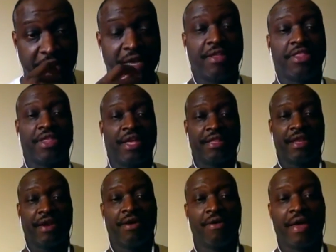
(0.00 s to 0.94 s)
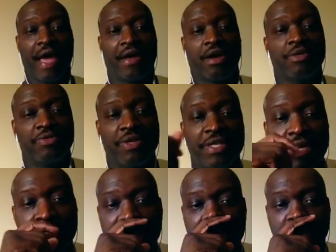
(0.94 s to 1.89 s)
and you think that, okay, I can always reach
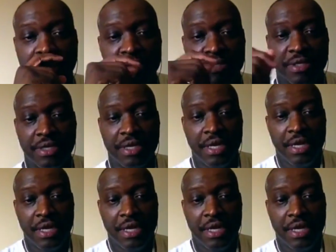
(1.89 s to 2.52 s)
out to this person.